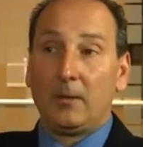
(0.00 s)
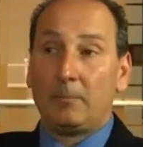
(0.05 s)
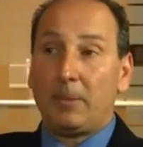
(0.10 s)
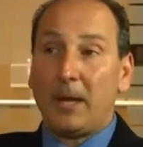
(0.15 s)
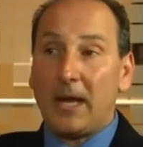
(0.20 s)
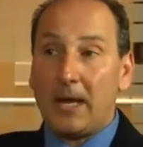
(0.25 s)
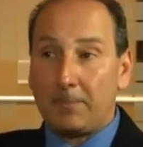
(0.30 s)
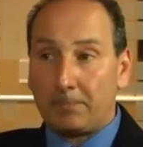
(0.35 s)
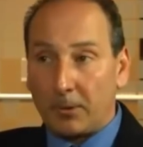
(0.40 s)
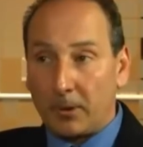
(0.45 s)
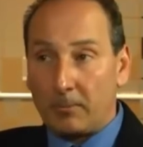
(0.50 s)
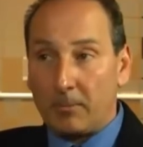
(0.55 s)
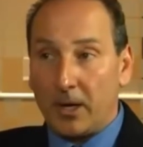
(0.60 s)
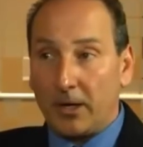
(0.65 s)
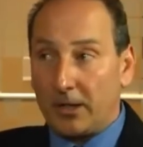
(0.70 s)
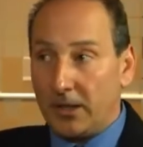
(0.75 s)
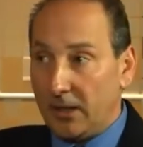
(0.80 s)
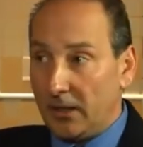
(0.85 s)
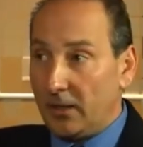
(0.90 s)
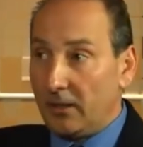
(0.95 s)
Paper
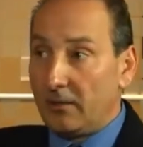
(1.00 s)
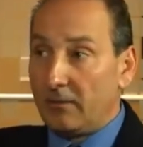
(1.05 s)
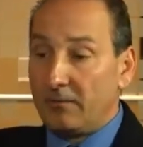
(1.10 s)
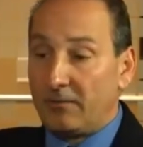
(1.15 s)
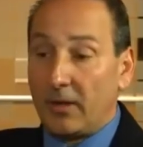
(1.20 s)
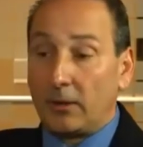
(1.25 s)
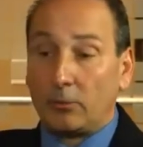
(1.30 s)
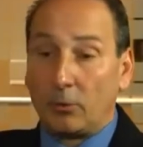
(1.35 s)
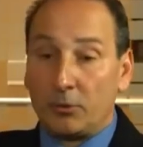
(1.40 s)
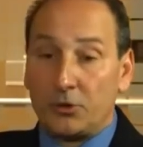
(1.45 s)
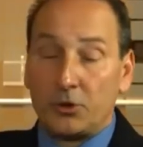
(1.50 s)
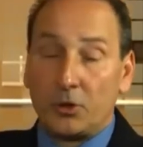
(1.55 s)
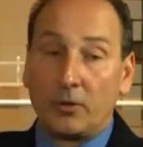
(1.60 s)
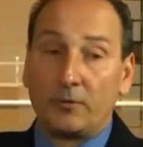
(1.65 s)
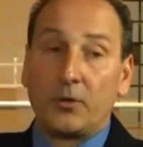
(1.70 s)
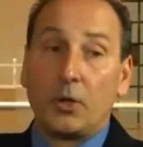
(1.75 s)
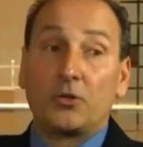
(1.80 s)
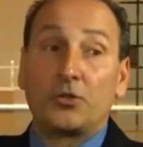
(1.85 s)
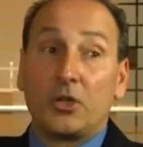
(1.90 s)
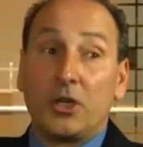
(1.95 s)
money, Federal
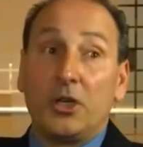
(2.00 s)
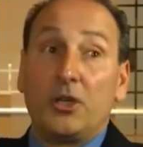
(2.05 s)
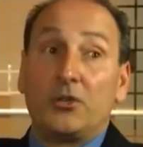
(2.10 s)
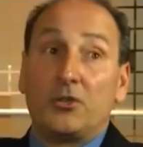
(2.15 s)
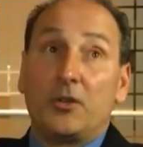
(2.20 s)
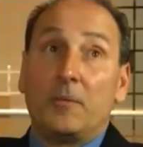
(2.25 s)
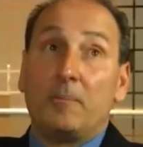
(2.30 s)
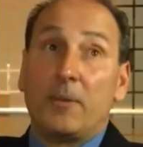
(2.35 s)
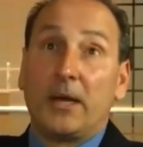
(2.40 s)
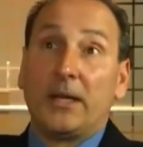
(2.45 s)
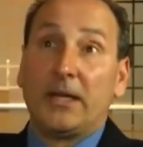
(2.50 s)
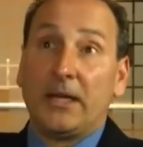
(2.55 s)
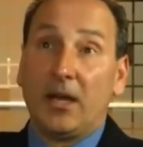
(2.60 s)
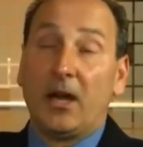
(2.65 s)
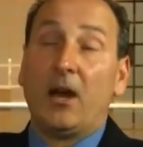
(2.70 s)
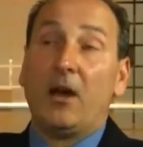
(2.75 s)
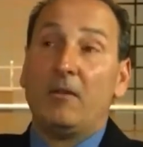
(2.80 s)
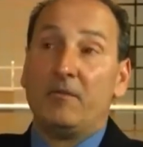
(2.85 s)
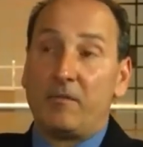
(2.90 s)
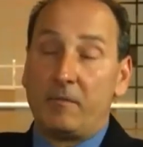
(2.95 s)
Reserve notes, is the money
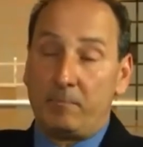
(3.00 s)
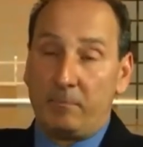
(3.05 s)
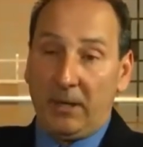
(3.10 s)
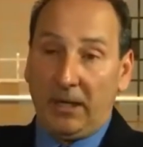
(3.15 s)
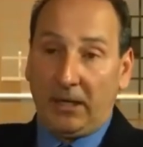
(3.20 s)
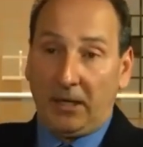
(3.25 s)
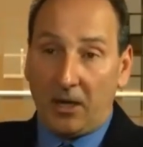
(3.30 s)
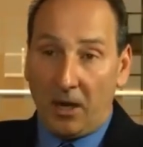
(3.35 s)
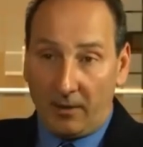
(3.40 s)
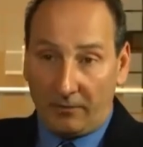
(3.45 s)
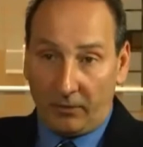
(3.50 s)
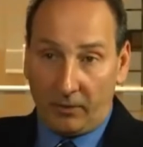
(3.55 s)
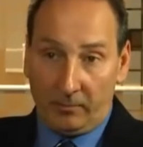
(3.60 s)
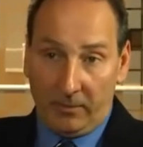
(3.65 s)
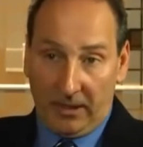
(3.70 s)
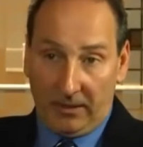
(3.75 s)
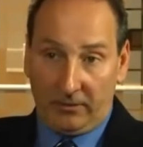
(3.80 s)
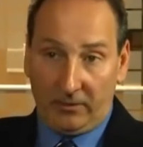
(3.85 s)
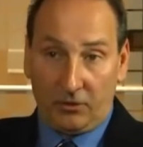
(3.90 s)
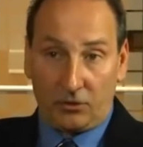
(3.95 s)
of big government.